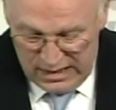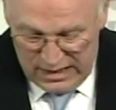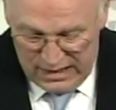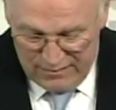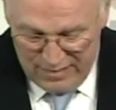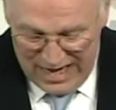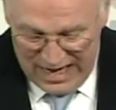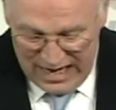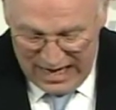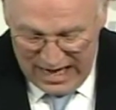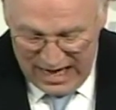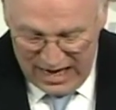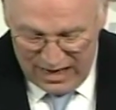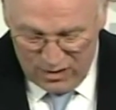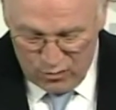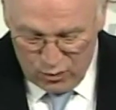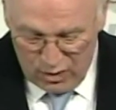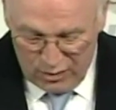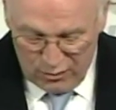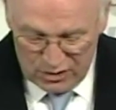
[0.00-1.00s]
In
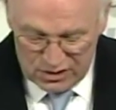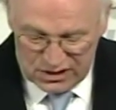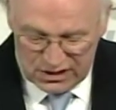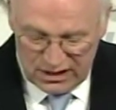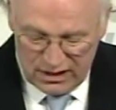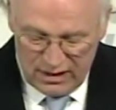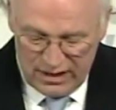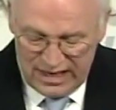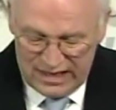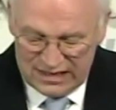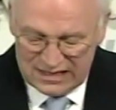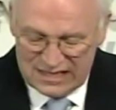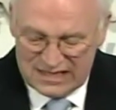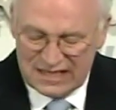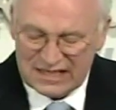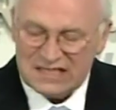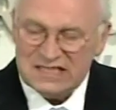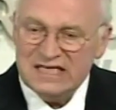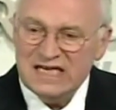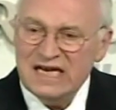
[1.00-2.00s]
Manhattan, we were staring at
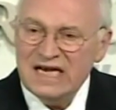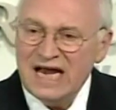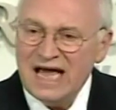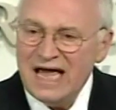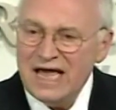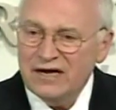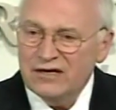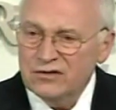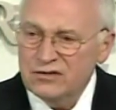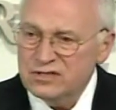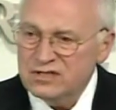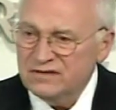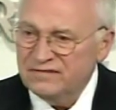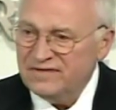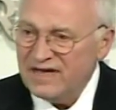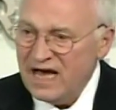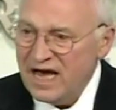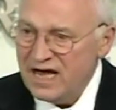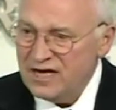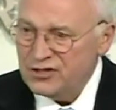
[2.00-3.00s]
16 acres
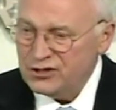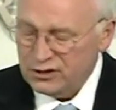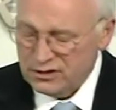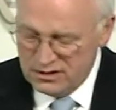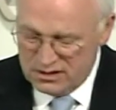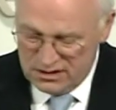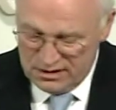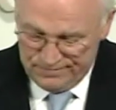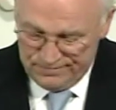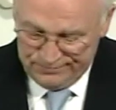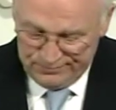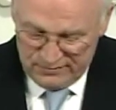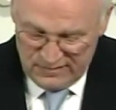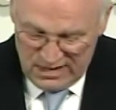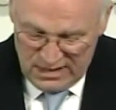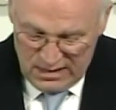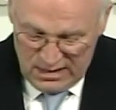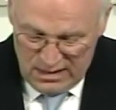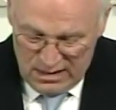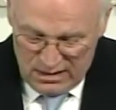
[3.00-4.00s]
of ashes.
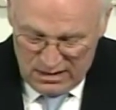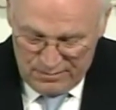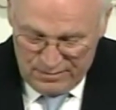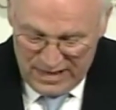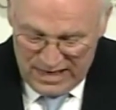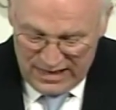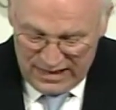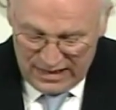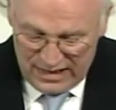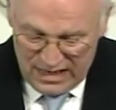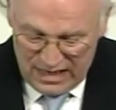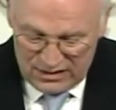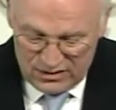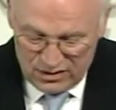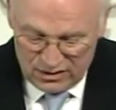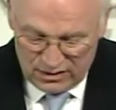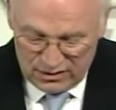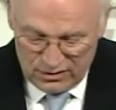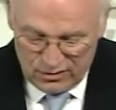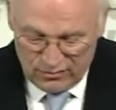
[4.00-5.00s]
The Pentagon
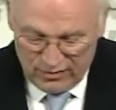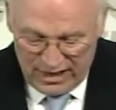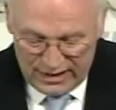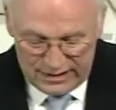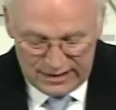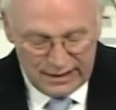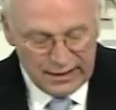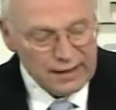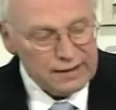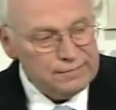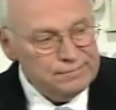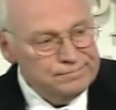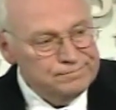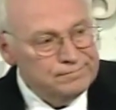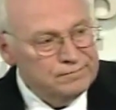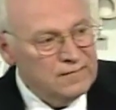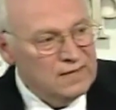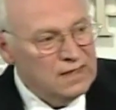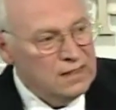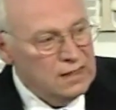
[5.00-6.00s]
took a direct hit,
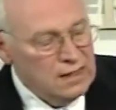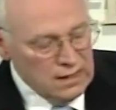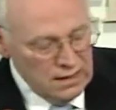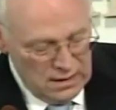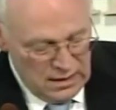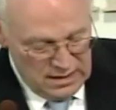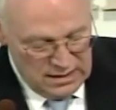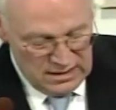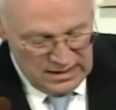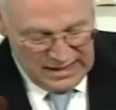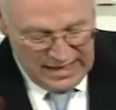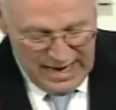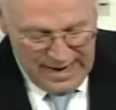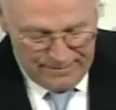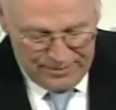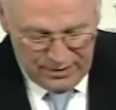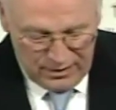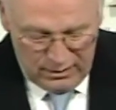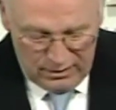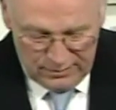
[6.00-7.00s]
and the
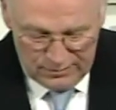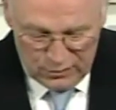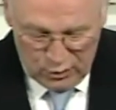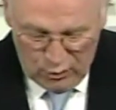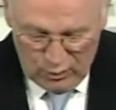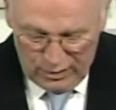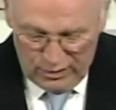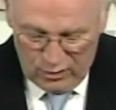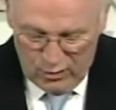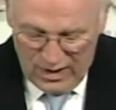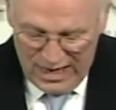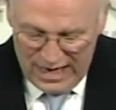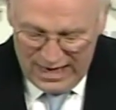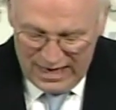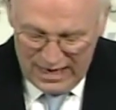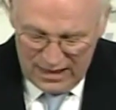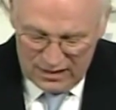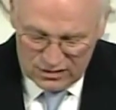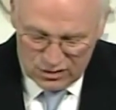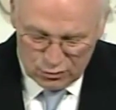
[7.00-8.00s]
Capitol or the White
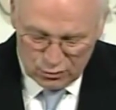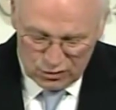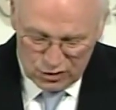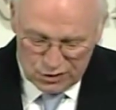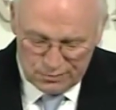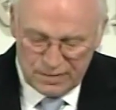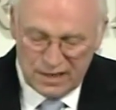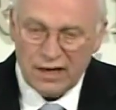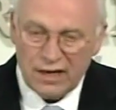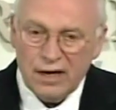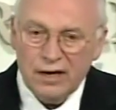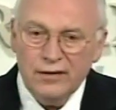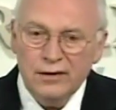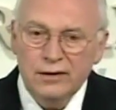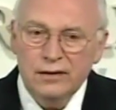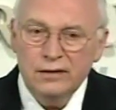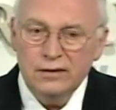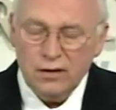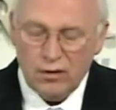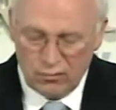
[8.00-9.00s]
House were
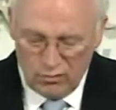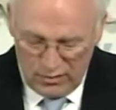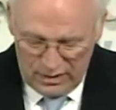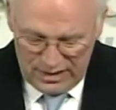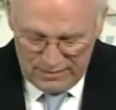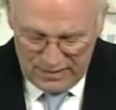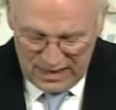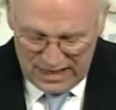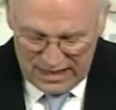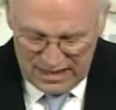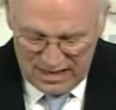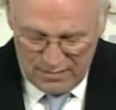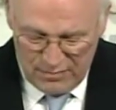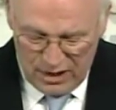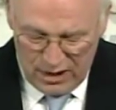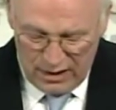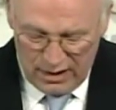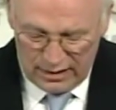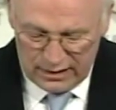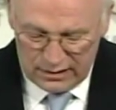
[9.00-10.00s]
spared only by the
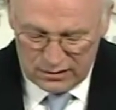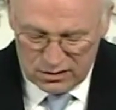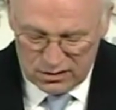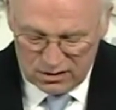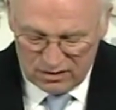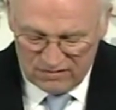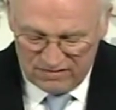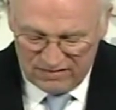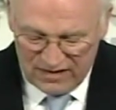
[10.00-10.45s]
Americans on